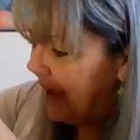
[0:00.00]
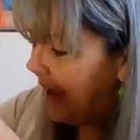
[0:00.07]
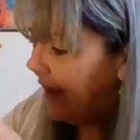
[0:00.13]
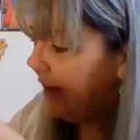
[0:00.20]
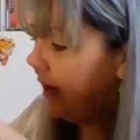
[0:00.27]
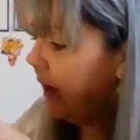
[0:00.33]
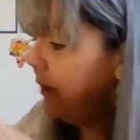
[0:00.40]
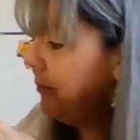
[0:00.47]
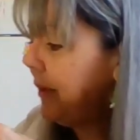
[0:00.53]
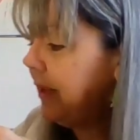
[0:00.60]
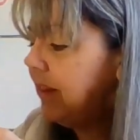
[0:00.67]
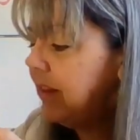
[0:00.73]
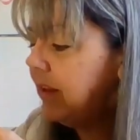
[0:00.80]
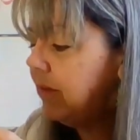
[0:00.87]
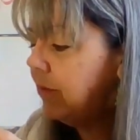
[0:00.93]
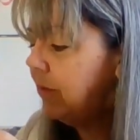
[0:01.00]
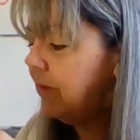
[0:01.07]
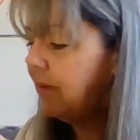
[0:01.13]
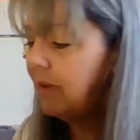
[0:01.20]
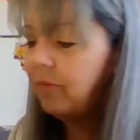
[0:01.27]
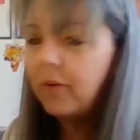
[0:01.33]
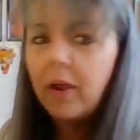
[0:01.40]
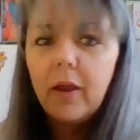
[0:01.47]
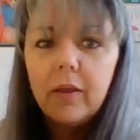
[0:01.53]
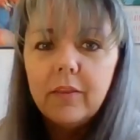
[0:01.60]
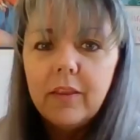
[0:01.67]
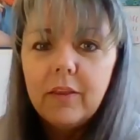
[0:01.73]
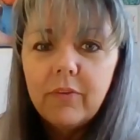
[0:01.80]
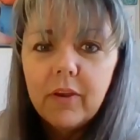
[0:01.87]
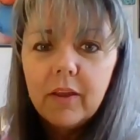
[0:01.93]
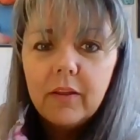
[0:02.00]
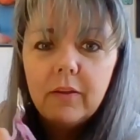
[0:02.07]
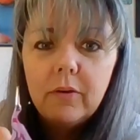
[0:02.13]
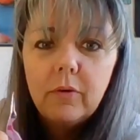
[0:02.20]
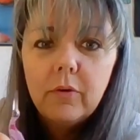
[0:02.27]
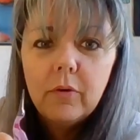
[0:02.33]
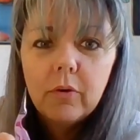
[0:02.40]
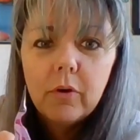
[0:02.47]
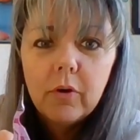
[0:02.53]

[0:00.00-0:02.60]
And I mean, these ones, they've got little